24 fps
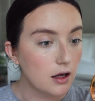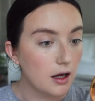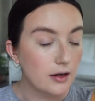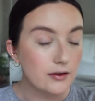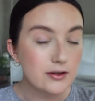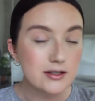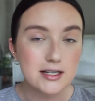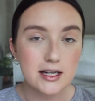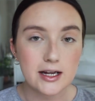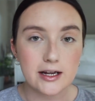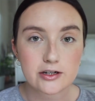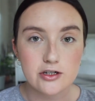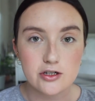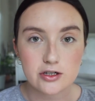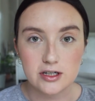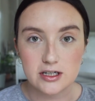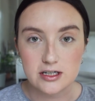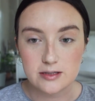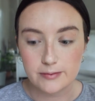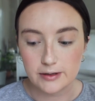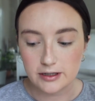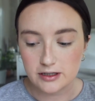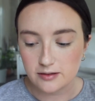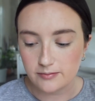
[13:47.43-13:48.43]
I was actually
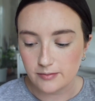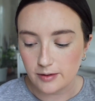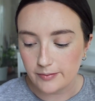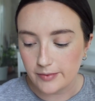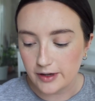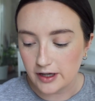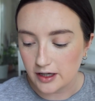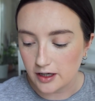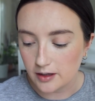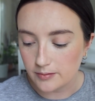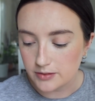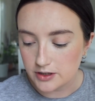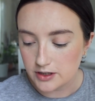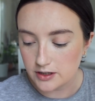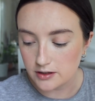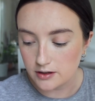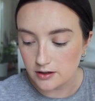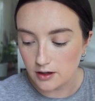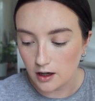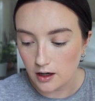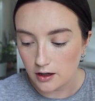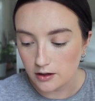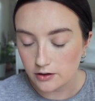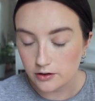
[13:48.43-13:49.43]
expecting my makeup to
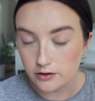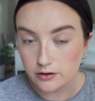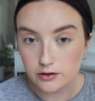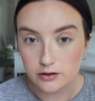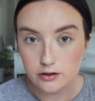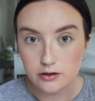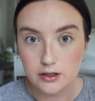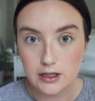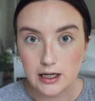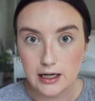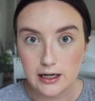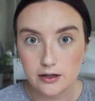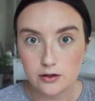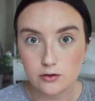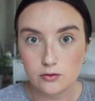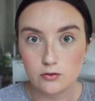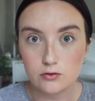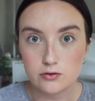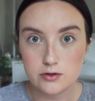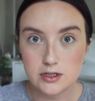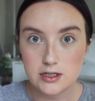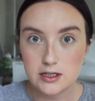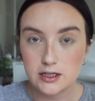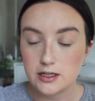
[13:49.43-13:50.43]
not look good at
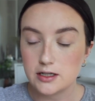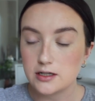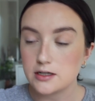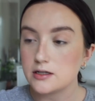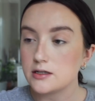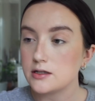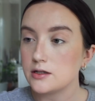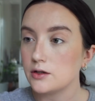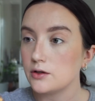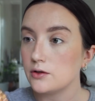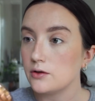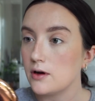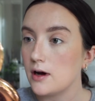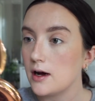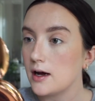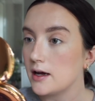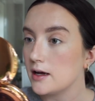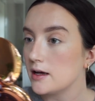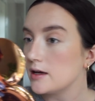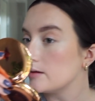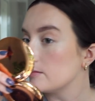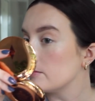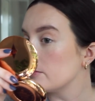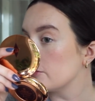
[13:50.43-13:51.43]
all today, so
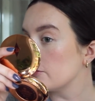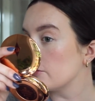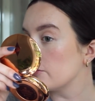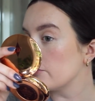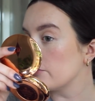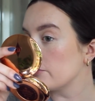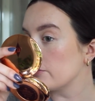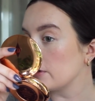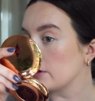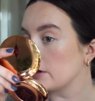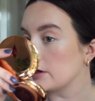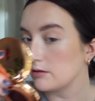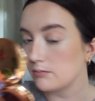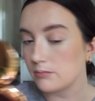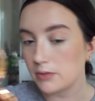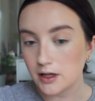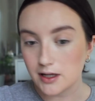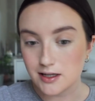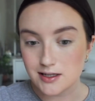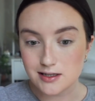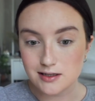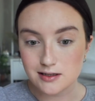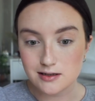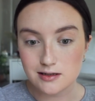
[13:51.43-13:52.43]
I am very
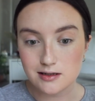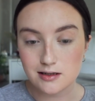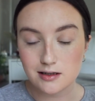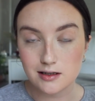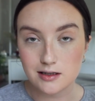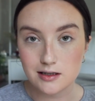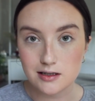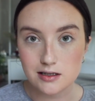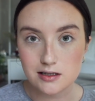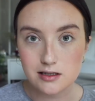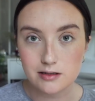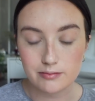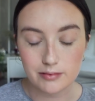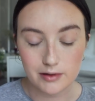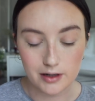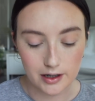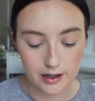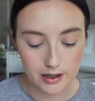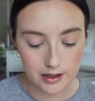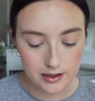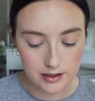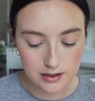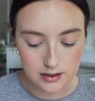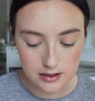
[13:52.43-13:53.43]
pleasantly
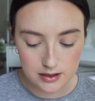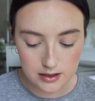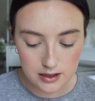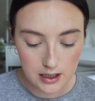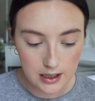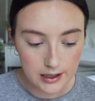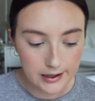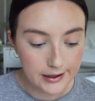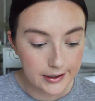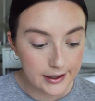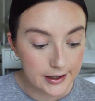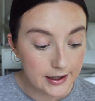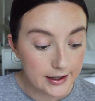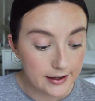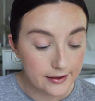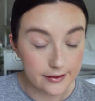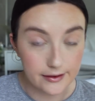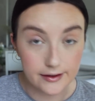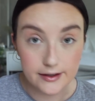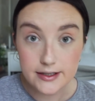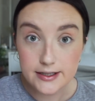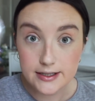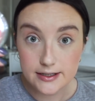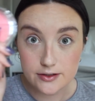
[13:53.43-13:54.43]
surprised.
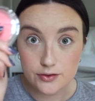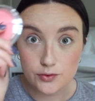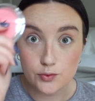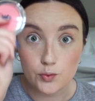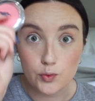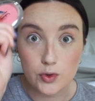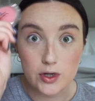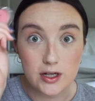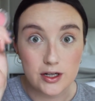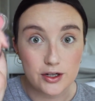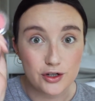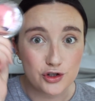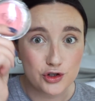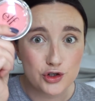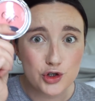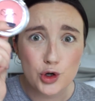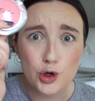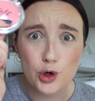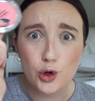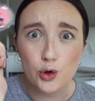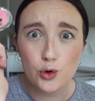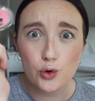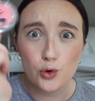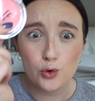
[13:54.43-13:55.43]
This is a win.
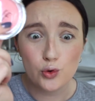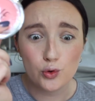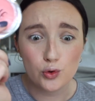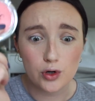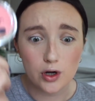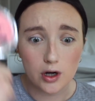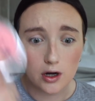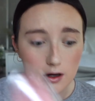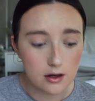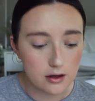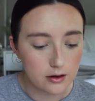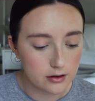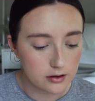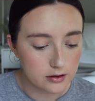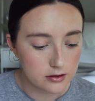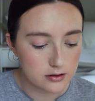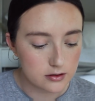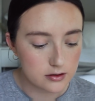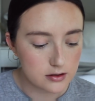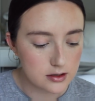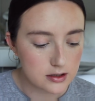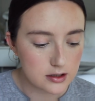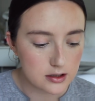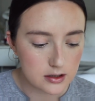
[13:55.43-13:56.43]

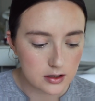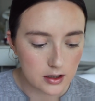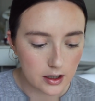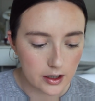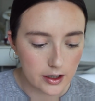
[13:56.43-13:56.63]
$2.